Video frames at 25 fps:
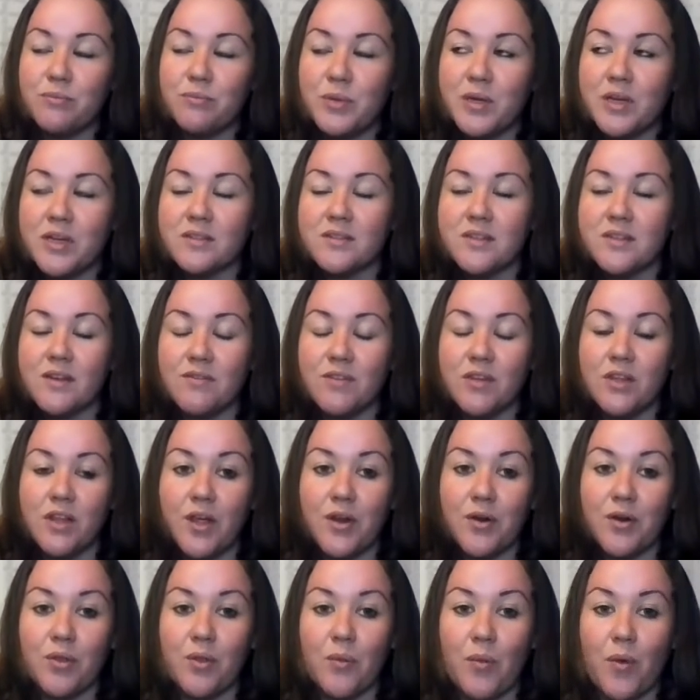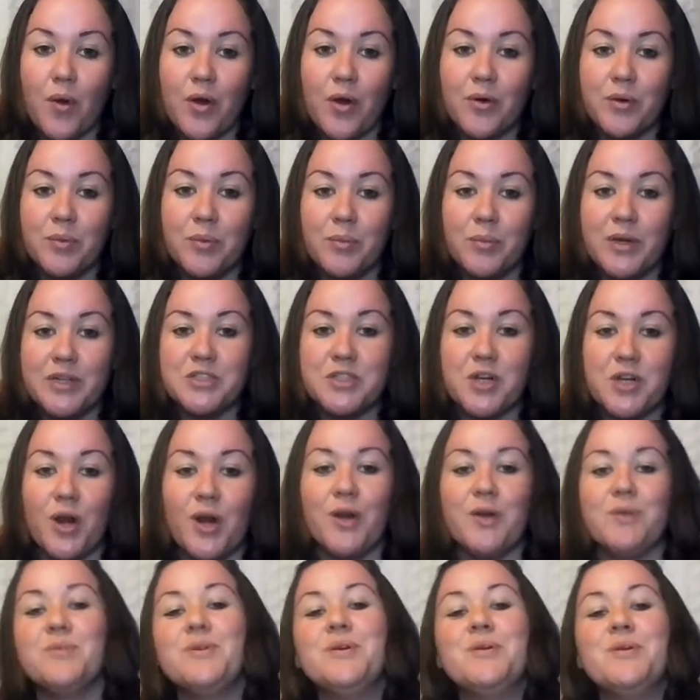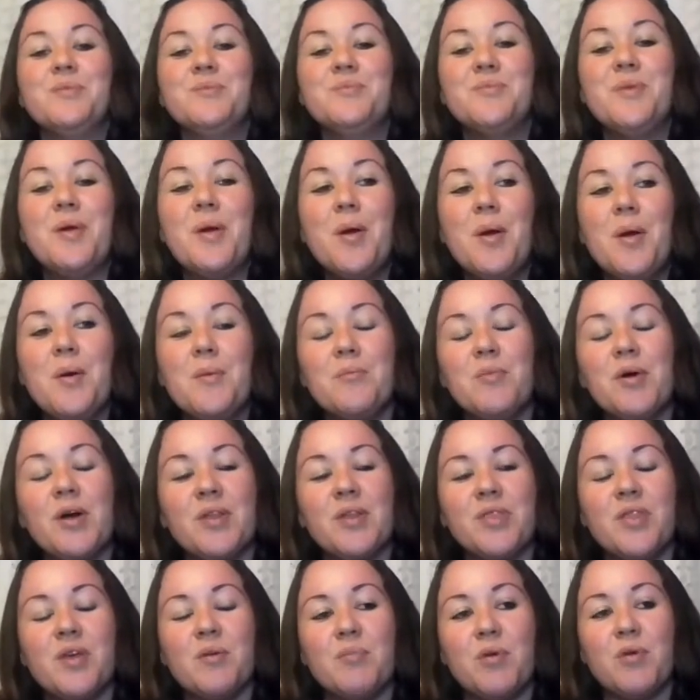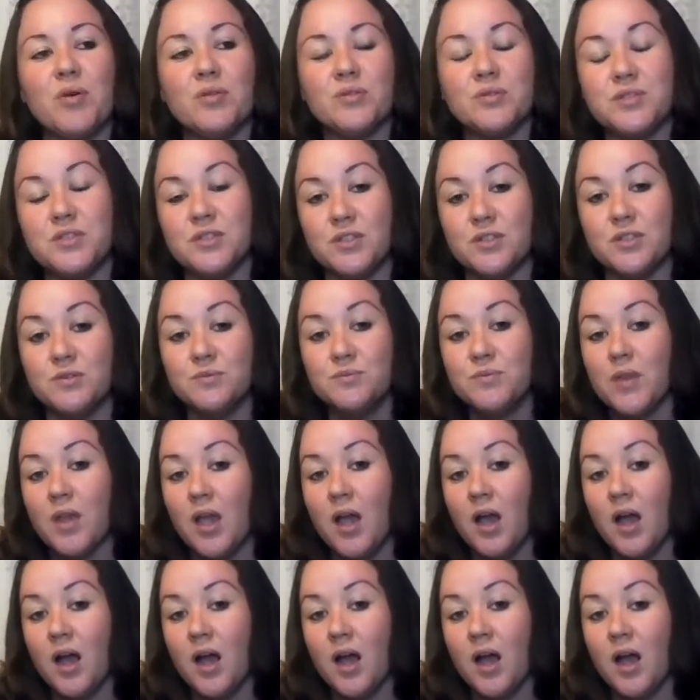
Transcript: because I have a lot of water in my chart, but they both do.